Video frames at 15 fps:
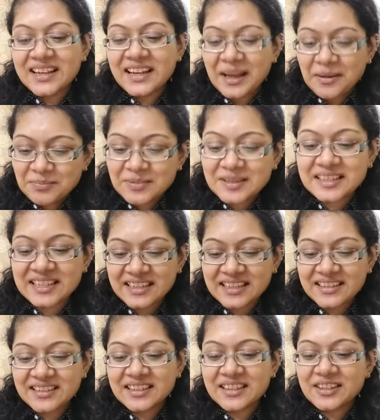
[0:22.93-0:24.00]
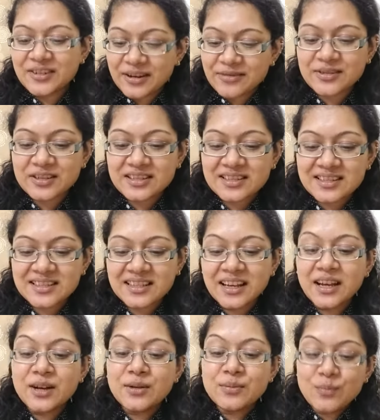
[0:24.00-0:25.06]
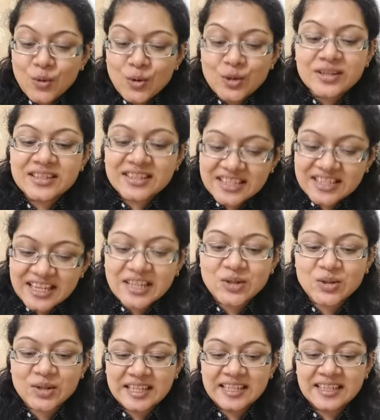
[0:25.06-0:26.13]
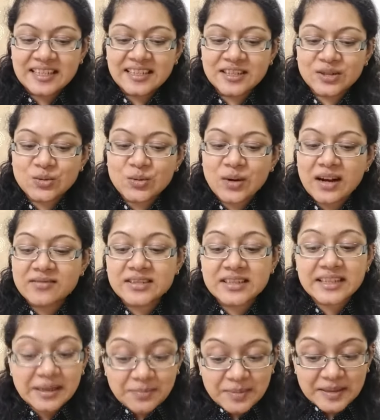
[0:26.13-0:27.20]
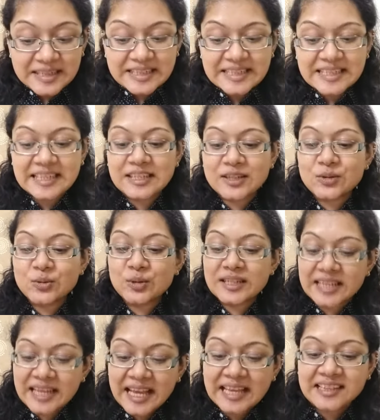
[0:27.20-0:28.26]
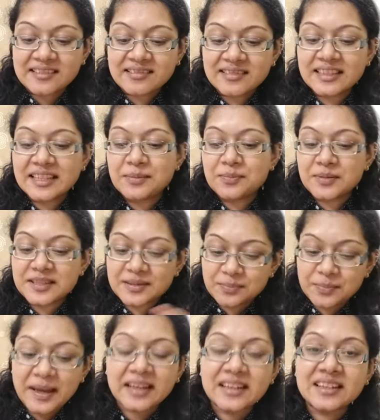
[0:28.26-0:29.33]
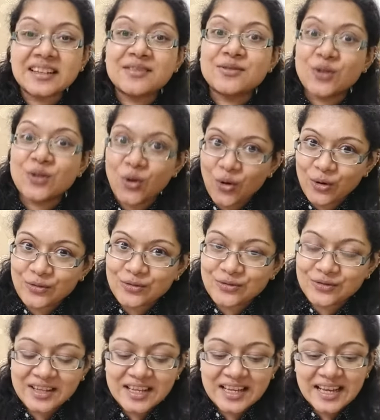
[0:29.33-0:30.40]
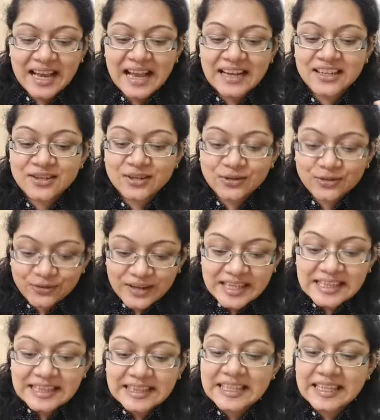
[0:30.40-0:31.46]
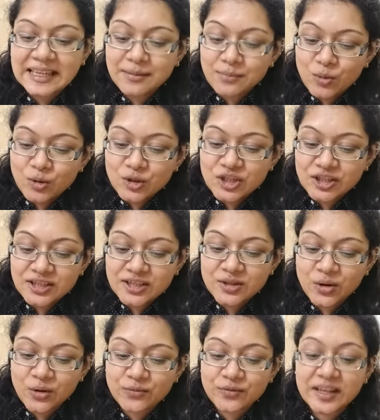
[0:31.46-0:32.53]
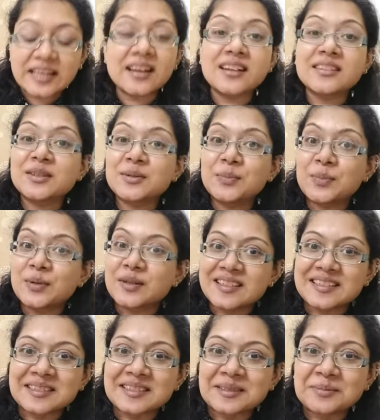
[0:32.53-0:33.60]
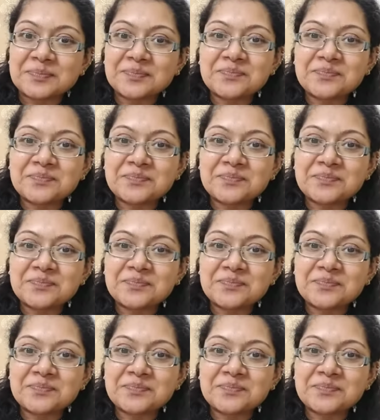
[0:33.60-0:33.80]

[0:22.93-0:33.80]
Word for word: empathy refers more generally to our ability to take the perspective of and feel the emotions of another person.